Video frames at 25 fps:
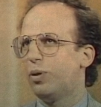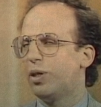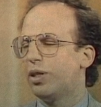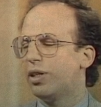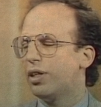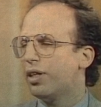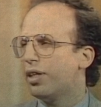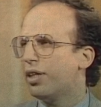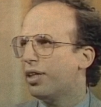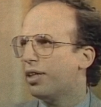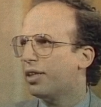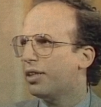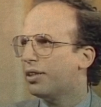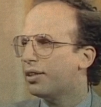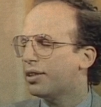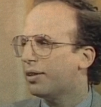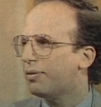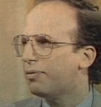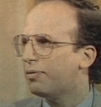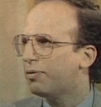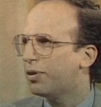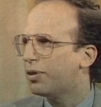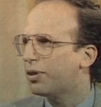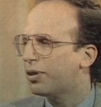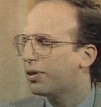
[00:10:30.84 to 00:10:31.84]
Well, the thing is
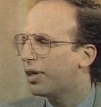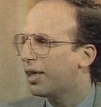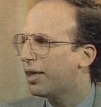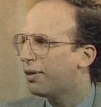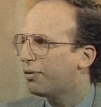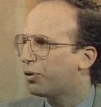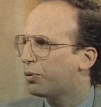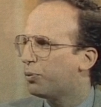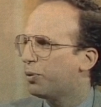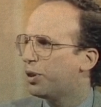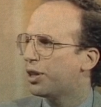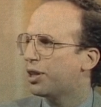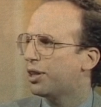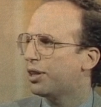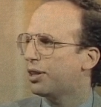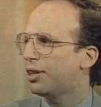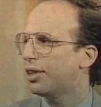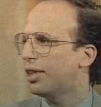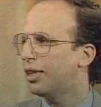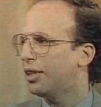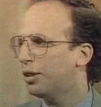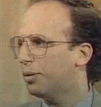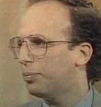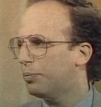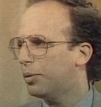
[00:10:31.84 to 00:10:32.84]
that photographs we still
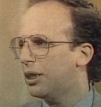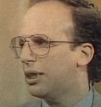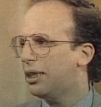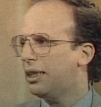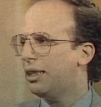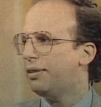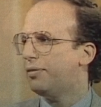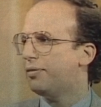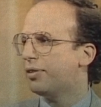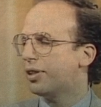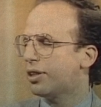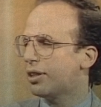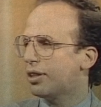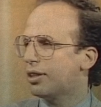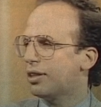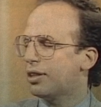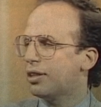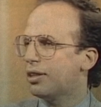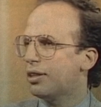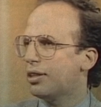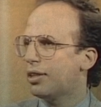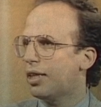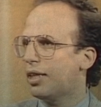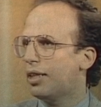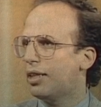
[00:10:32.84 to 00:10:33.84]
tend to believe as a
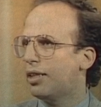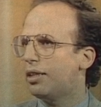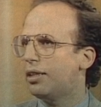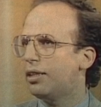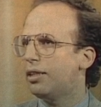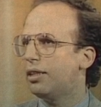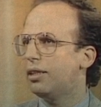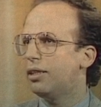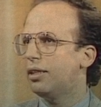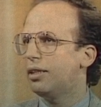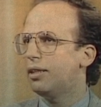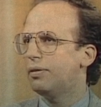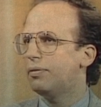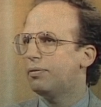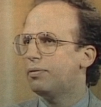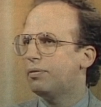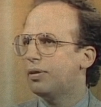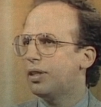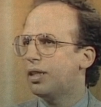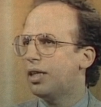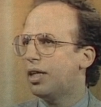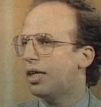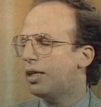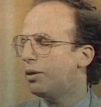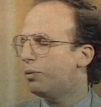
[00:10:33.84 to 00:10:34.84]
society.
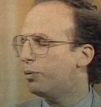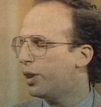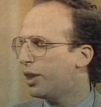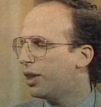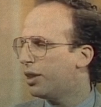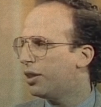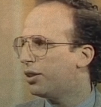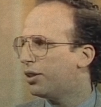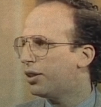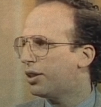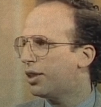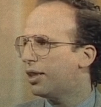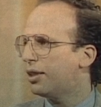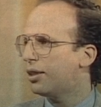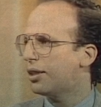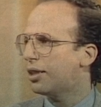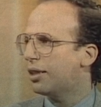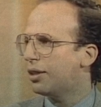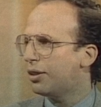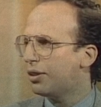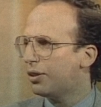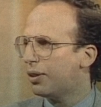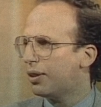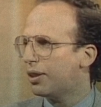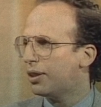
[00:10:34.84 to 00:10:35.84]
If an eyewitness says
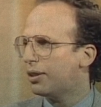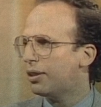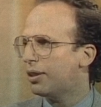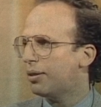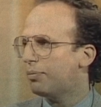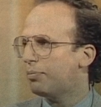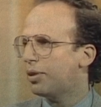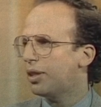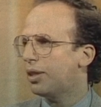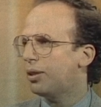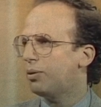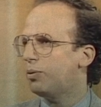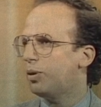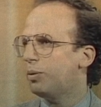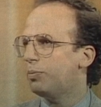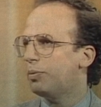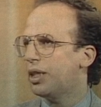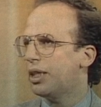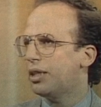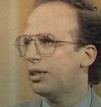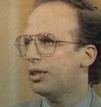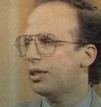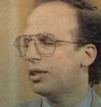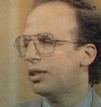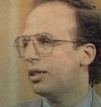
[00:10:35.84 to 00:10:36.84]
they saw something, we
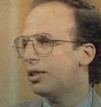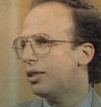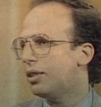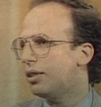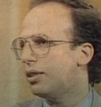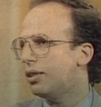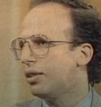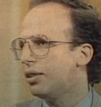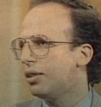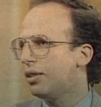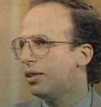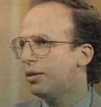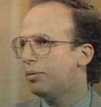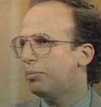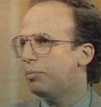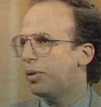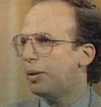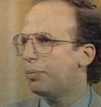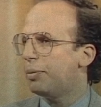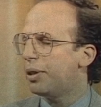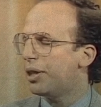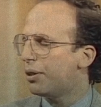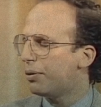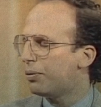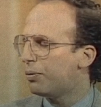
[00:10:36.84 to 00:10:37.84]
might say
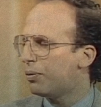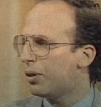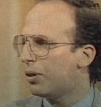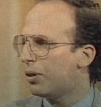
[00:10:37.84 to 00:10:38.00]
maybe they're